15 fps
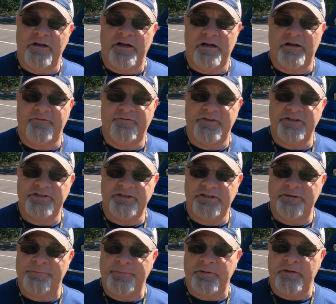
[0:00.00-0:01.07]

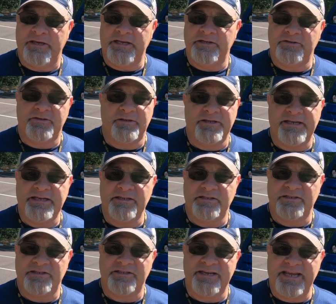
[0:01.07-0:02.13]
fishing. He is the
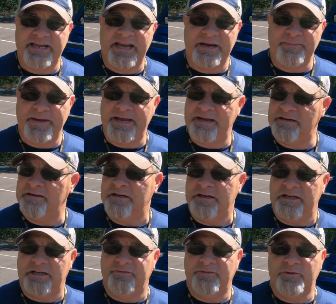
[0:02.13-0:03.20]
snakehead man.
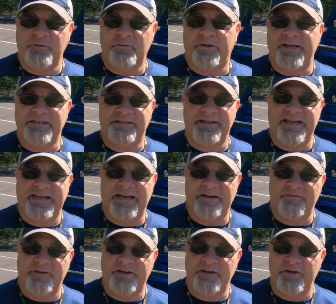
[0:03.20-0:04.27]
If you like snakehead
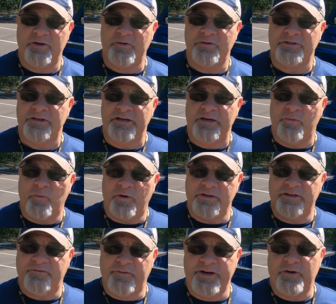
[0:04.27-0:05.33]
videos,
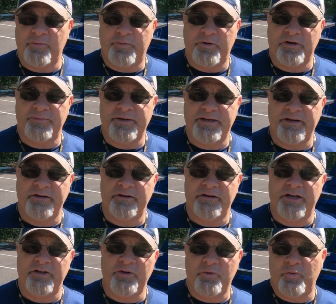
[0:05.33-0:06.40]
if we don't put them here
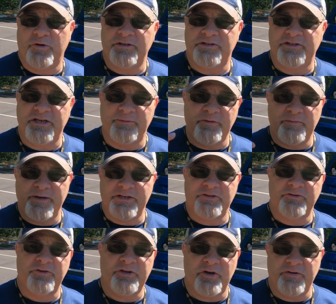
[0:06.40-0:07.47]
and you want to see them, you make
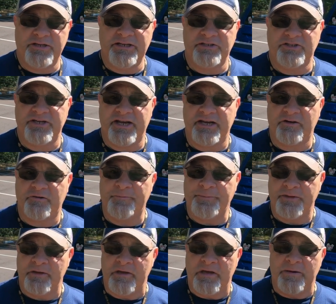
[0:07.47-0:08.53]
sure you go to his channel.
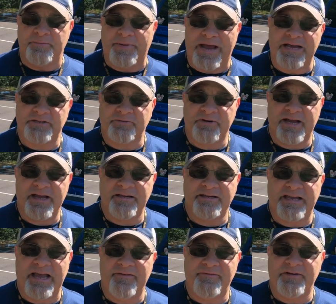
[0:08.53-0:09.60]
Bass Rack
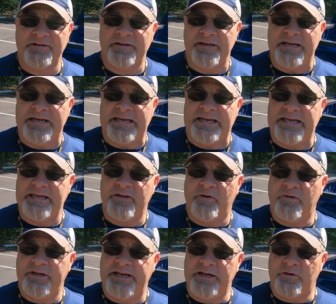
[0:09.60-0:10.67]
Kevin. He
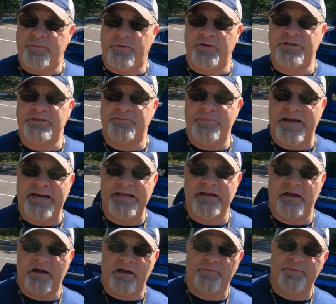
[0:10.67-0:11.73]
don't put as many
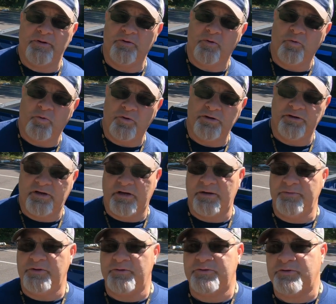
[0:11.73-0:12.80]
up on
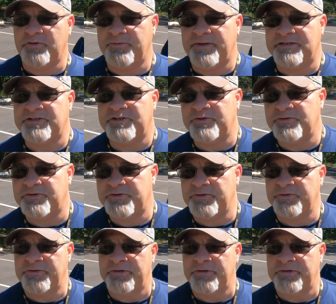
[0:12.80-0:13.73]
YouTube as he used to,